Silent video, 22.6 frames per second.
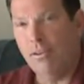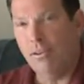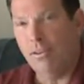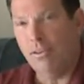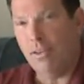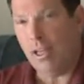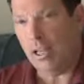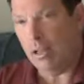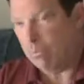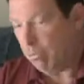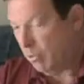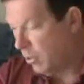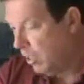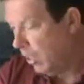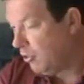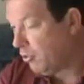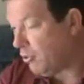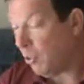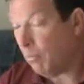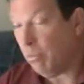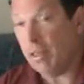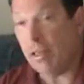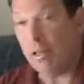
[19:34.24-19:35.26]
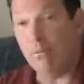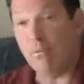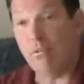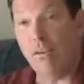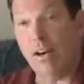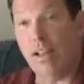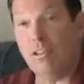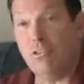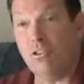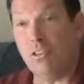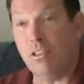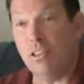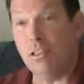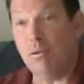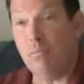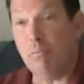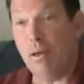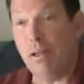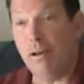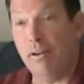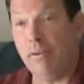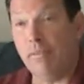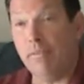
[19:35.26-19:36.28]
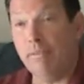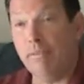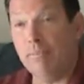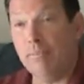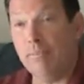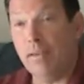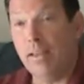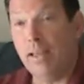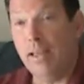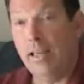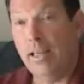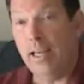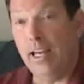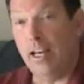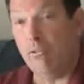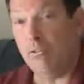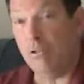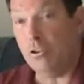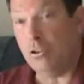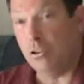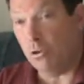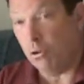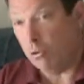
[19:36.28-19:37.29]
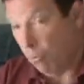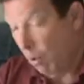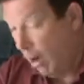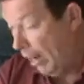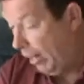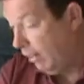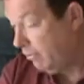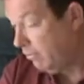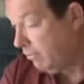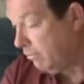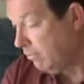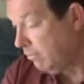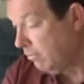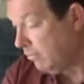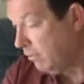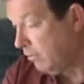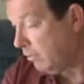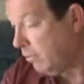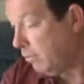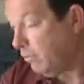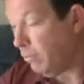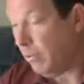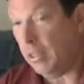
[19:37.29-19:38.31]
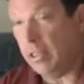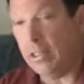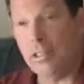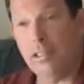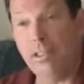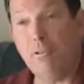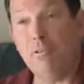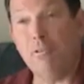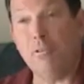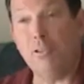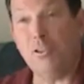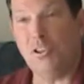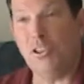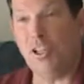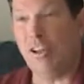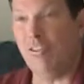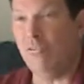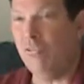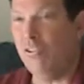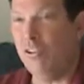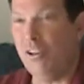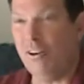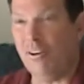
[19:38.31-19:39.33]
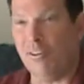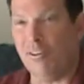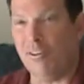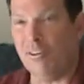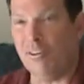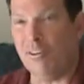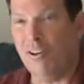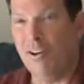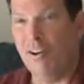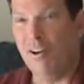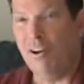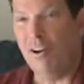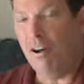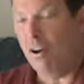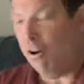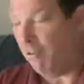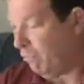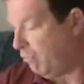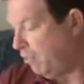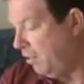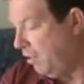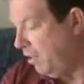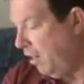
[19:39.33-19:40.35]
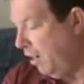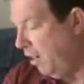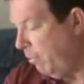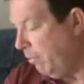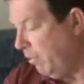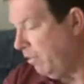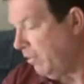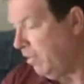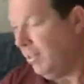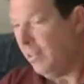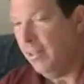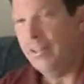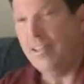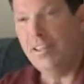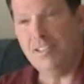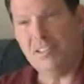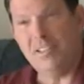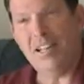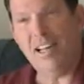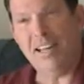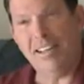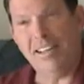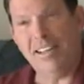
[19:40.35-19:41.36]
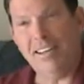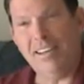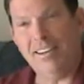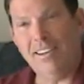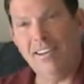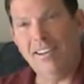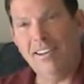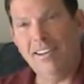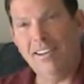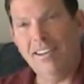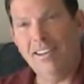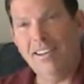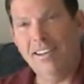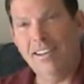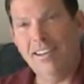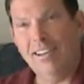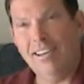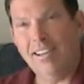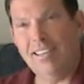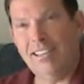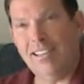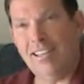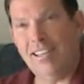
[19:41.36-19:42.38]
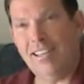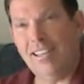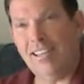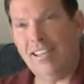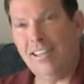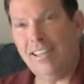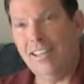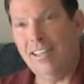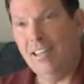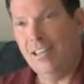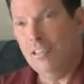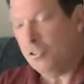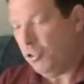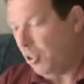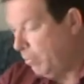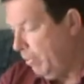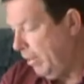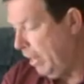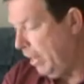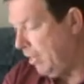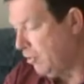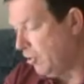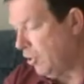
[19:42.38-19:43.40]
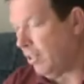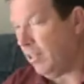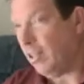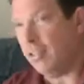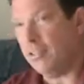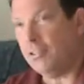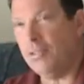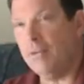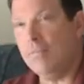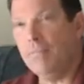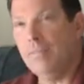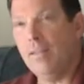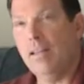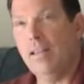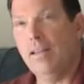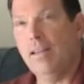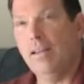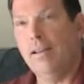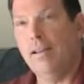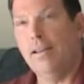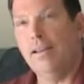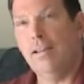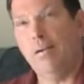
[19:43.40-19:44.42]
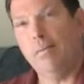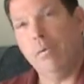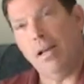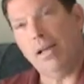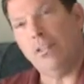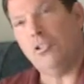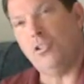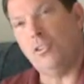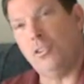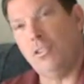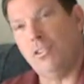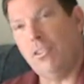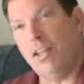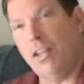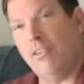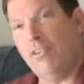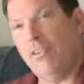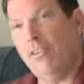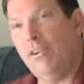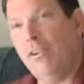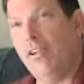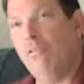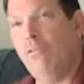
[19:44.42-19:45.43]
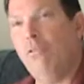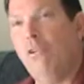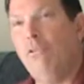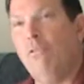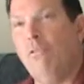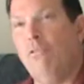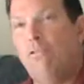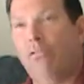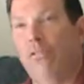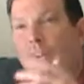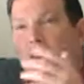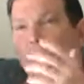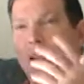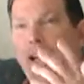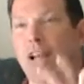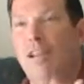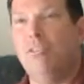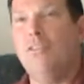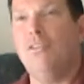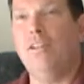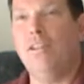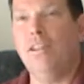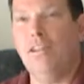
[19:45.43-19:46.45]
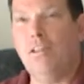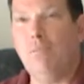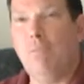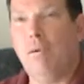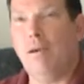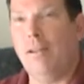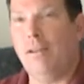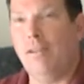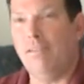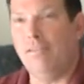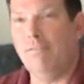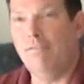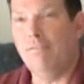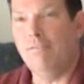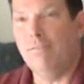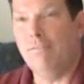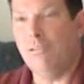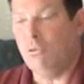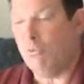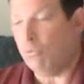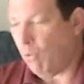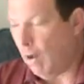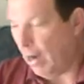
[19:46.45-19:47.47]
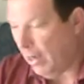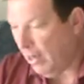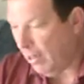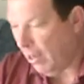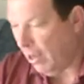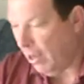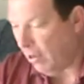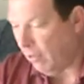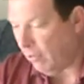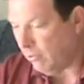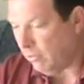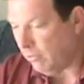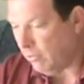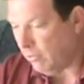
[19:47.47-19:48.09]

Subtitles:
they can potentially become financially independent. And if we do it right, we can literally shave years off retirement. Isn't that neat? Isn't that neat? So let me ask you this. Heather. If you were financially independent right now,